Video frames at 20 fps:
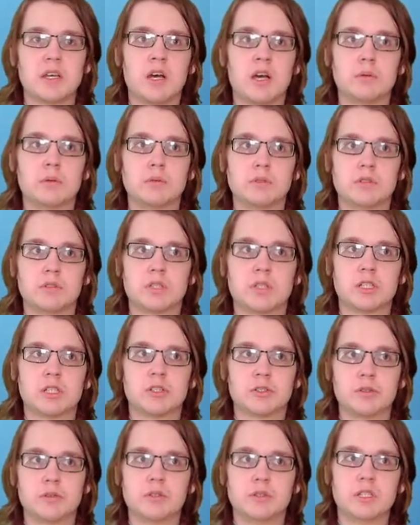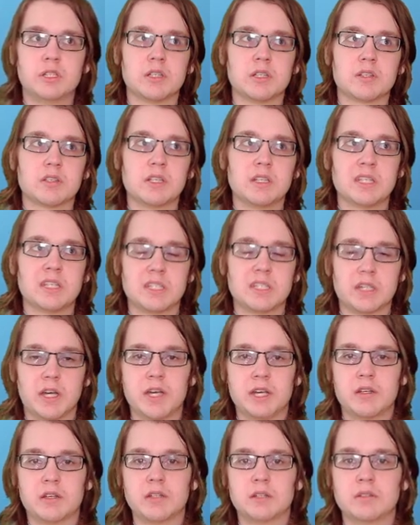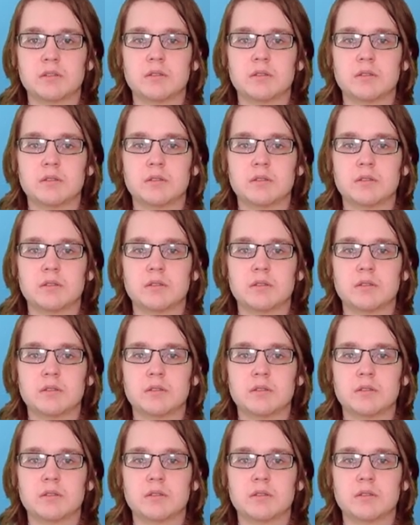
I was truly just a designer